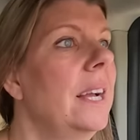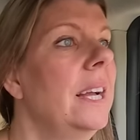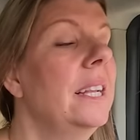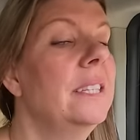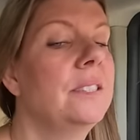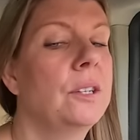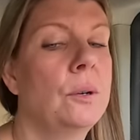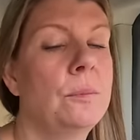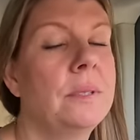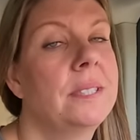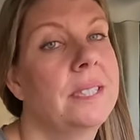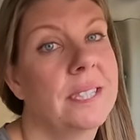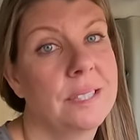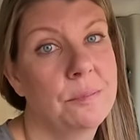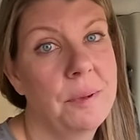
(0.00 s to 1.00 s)
It is
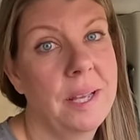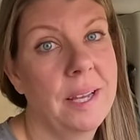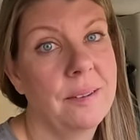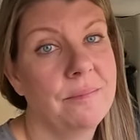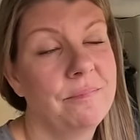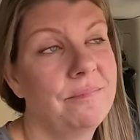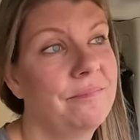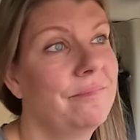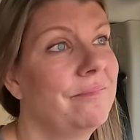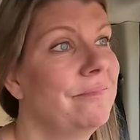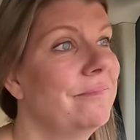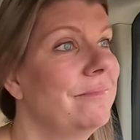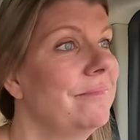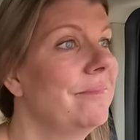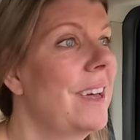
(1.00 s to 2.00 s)
almost 6
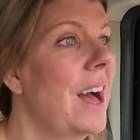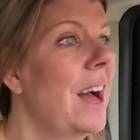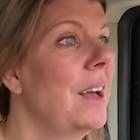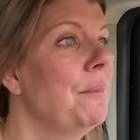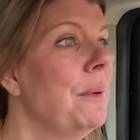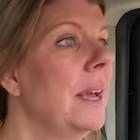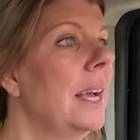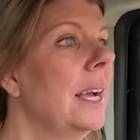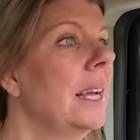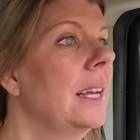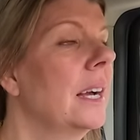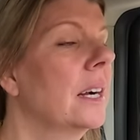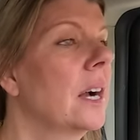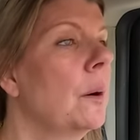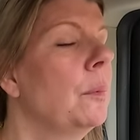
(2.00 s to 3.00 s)
p.m. I made
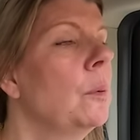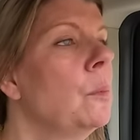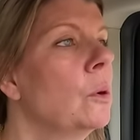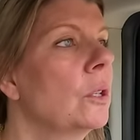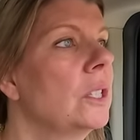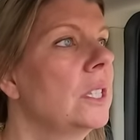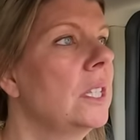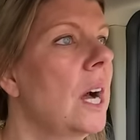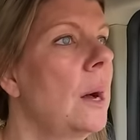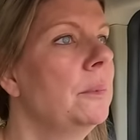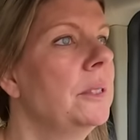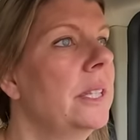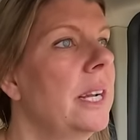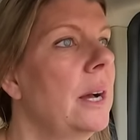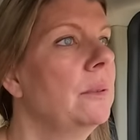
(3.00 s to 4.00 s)
a couple more
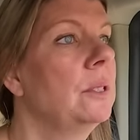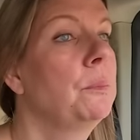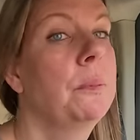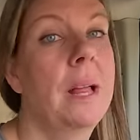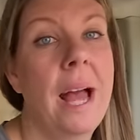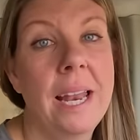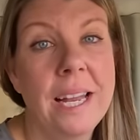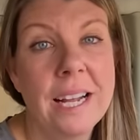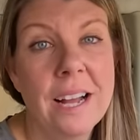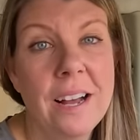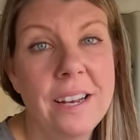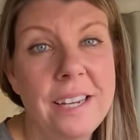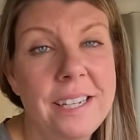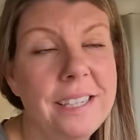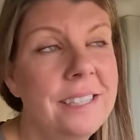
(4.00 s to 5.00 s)
stops than I was planning
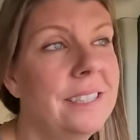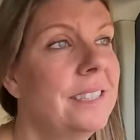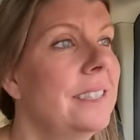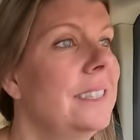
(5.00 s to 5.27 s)
on it.